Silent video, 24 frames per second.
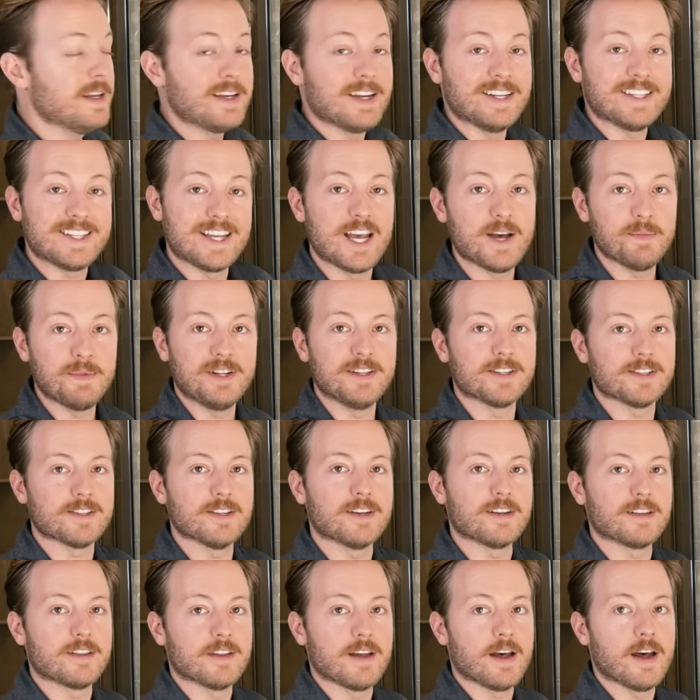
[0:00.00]
contaminants
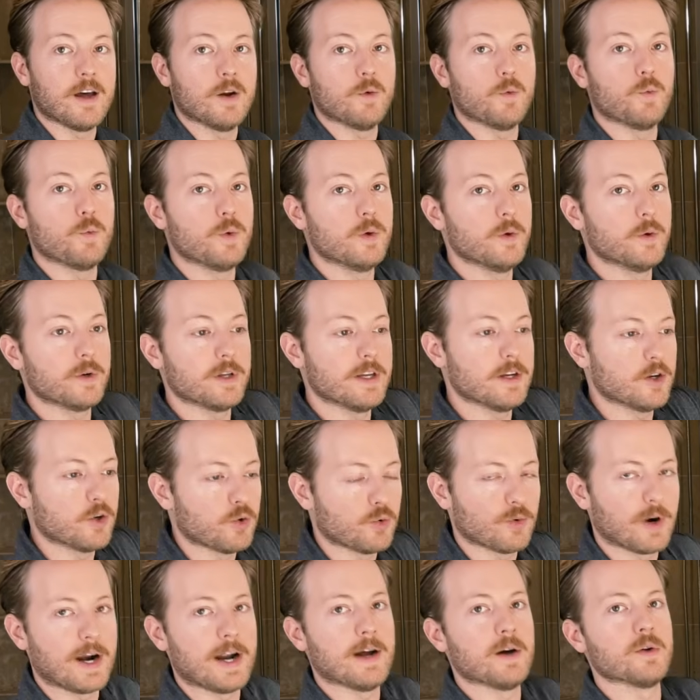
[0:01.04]
like that will get
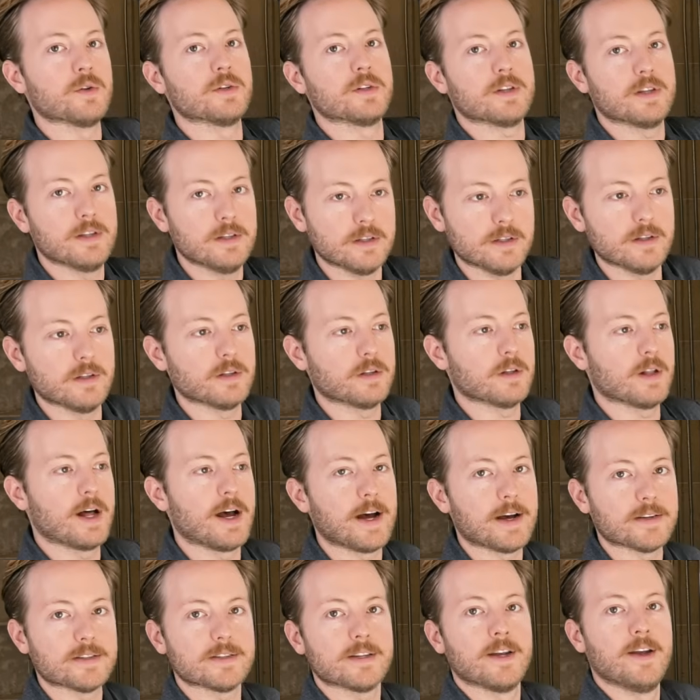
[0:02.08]
ground into the
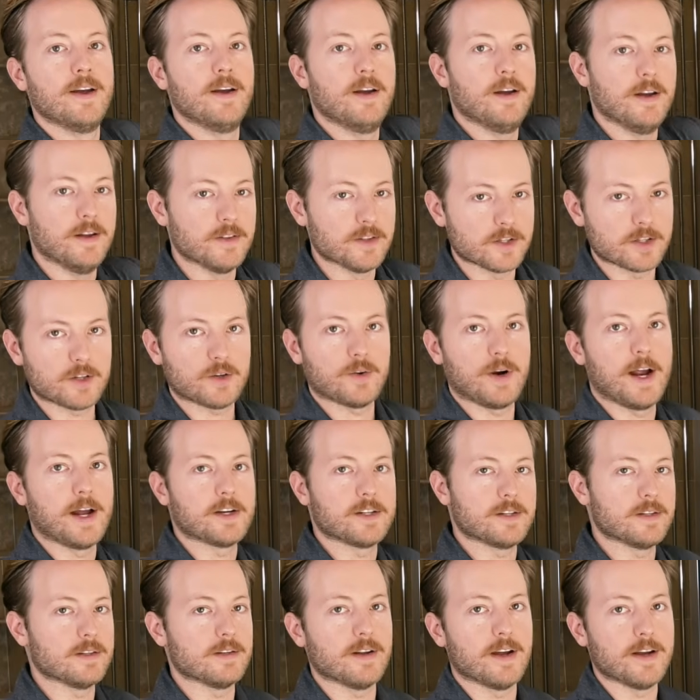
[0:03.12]
glass and
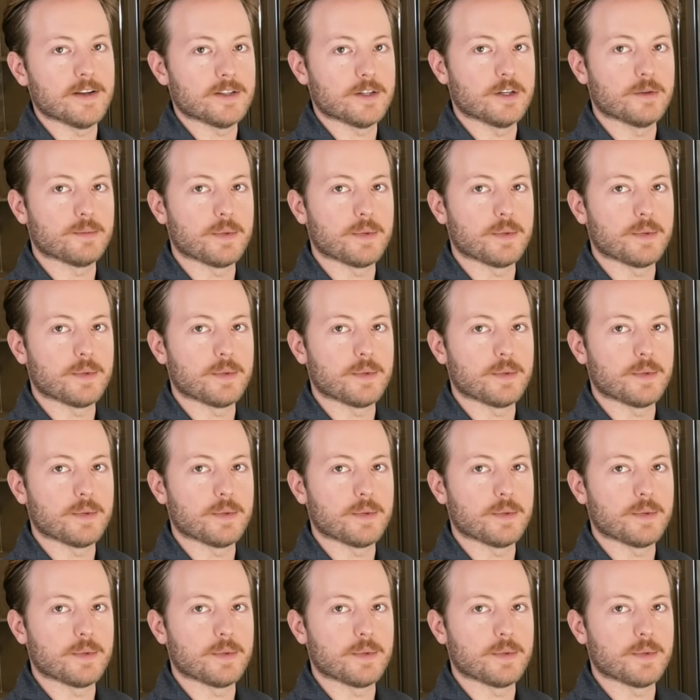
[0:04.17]
scratch it as you're